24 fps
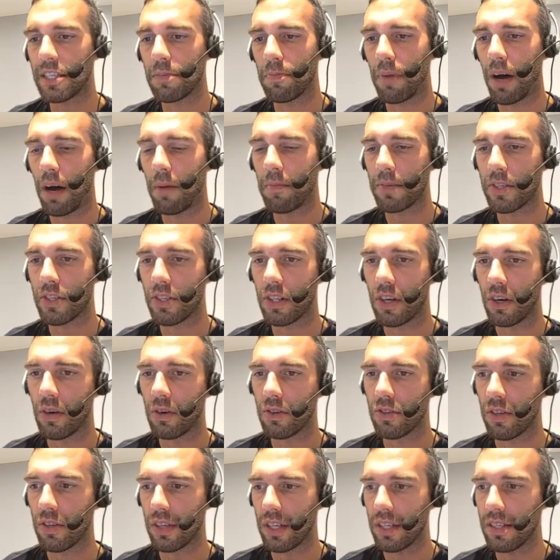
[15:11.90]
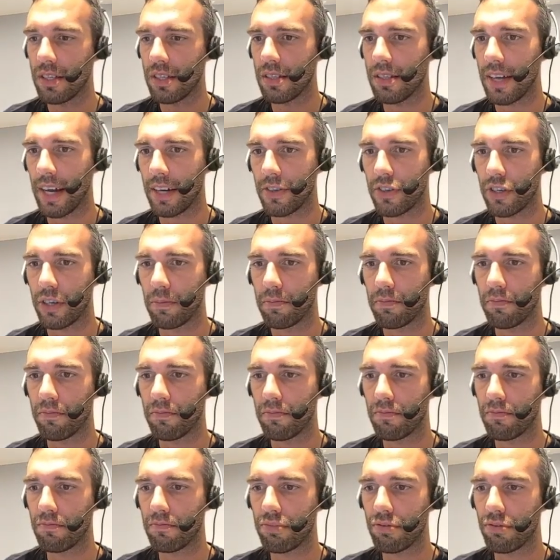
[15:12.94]
And it's the Abomasnow. So this is actually
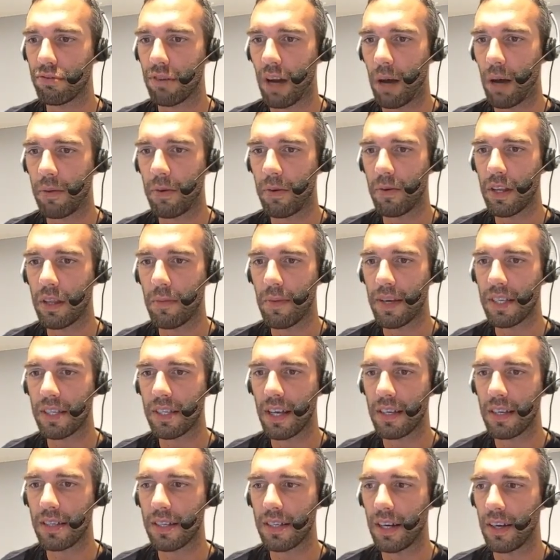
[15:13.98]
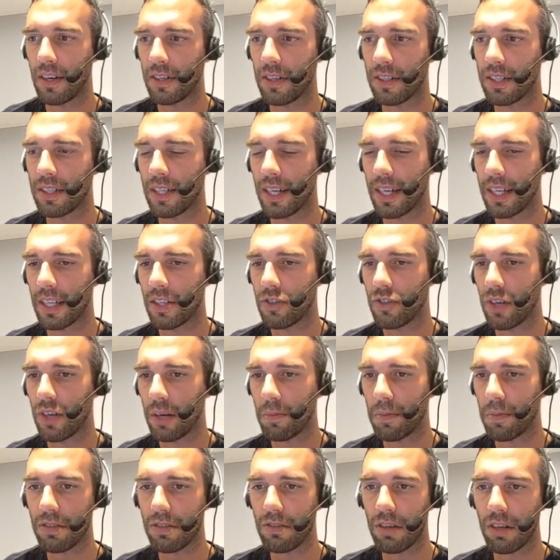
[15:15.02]
probably one of the best case scenarios, because I got the
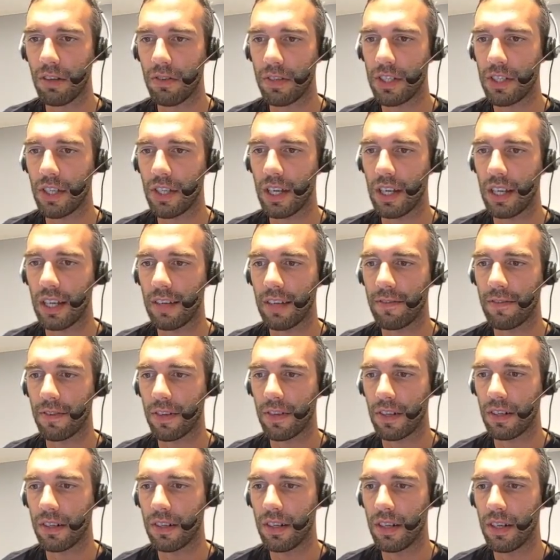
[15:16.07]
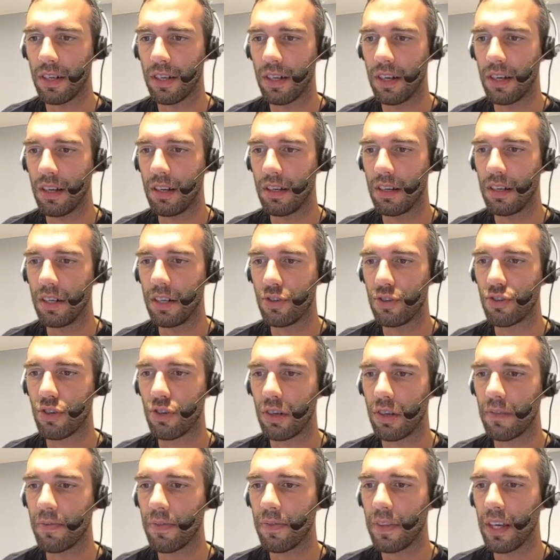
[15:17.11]
Dragon Breath that'll be hitting for
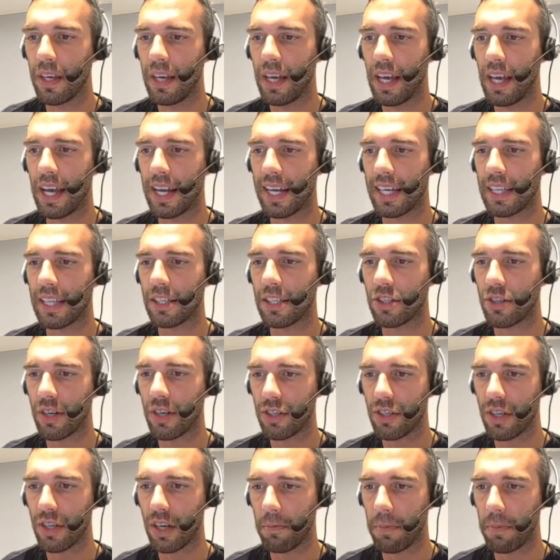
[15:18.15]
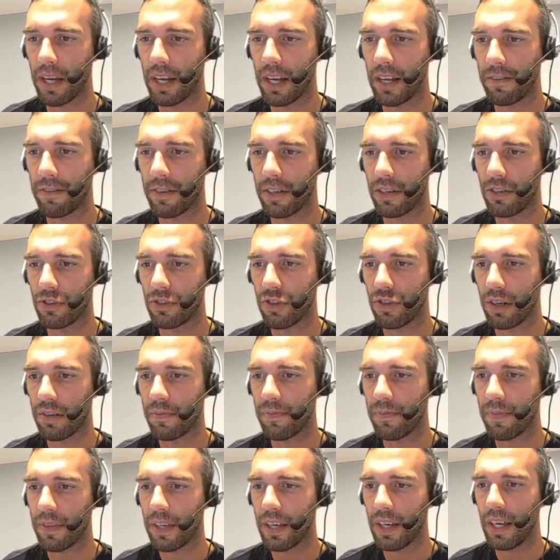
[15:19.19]
neutral, and I got this Crunch that'll be hitting for
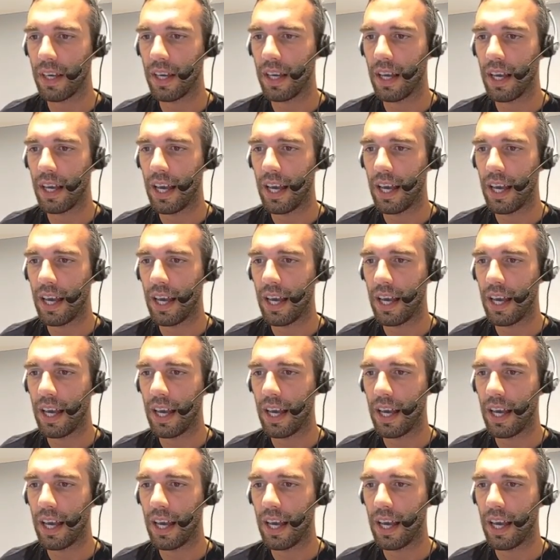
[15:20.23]
neutral.